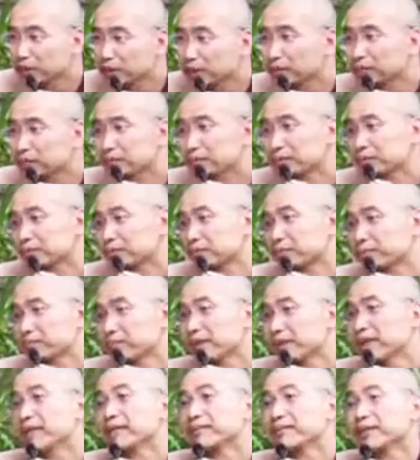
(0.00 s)
we don't
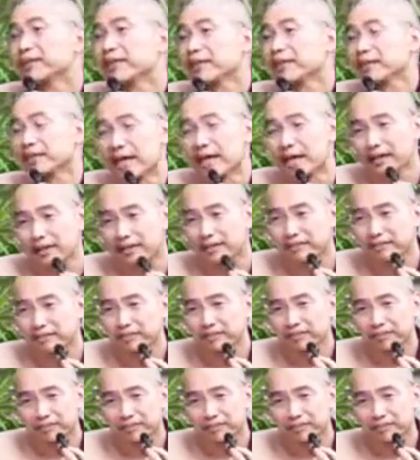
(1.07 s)
believe in that.